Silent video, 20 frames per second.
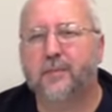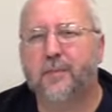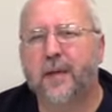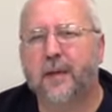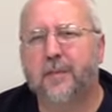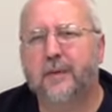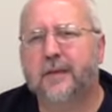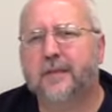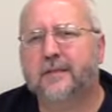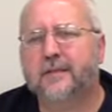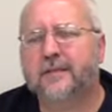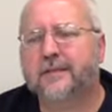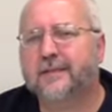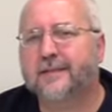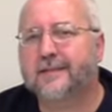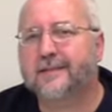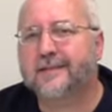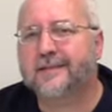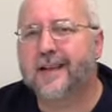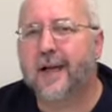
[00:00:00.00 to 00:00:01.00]
Maybe
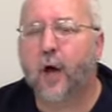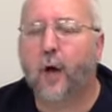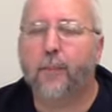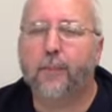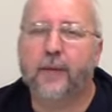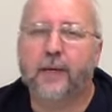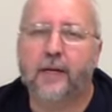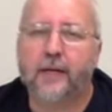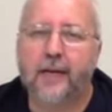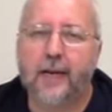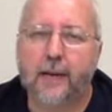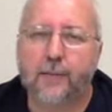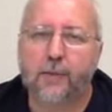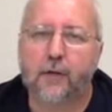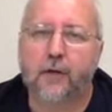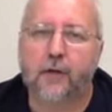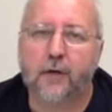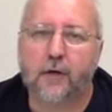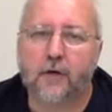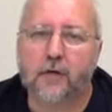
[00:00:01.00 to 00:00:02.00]
it's helping a
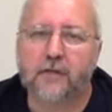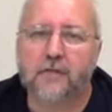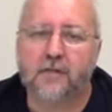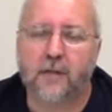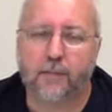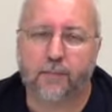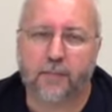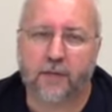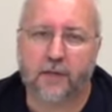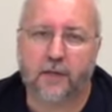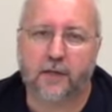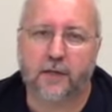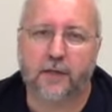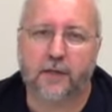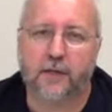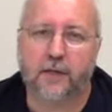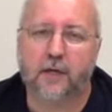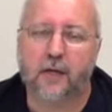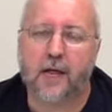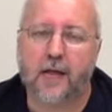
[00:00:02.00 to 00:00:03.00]
neighbor learn something
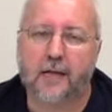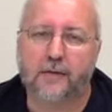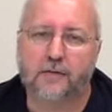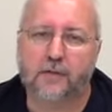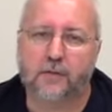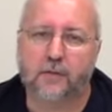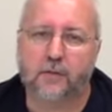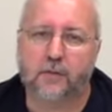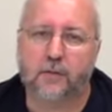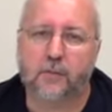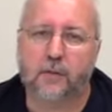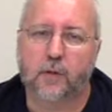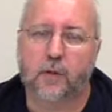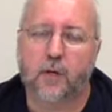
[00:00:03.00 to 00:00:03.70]
in your classroom,